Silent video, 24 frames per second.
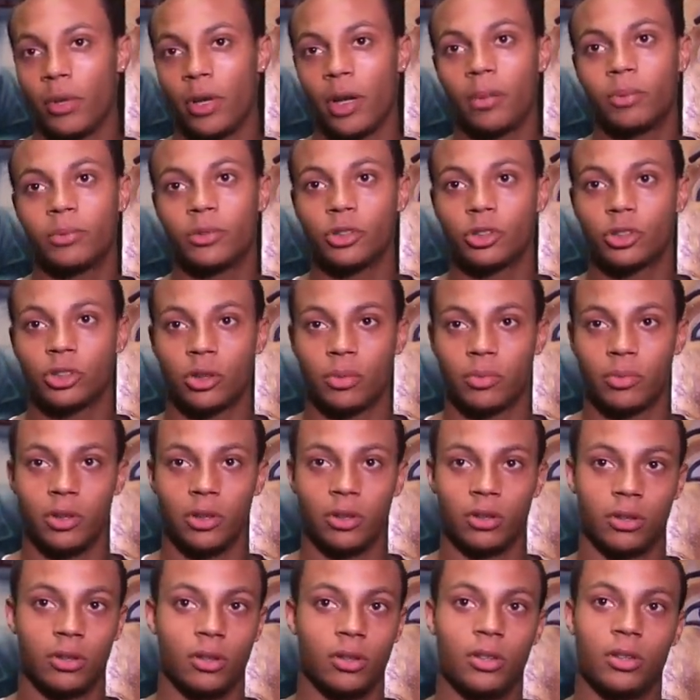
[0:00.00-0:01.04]
me up to
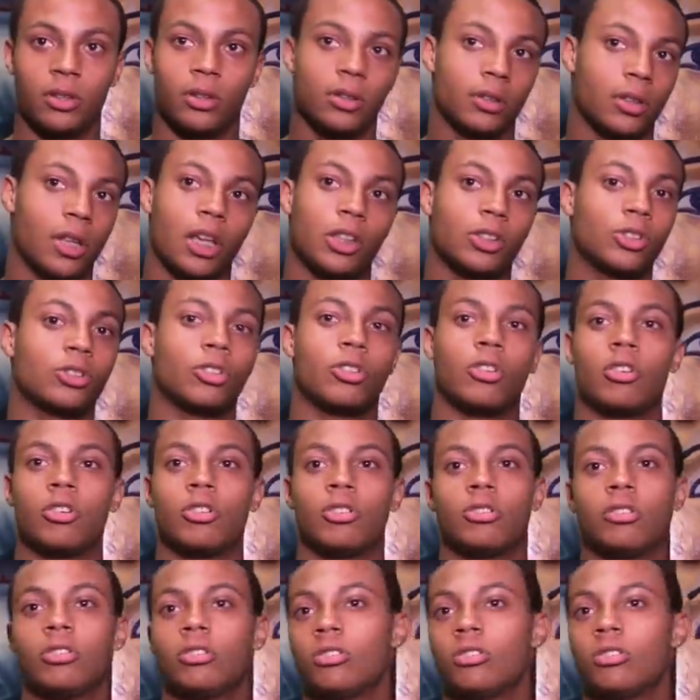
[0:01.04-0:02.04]
something. That's all.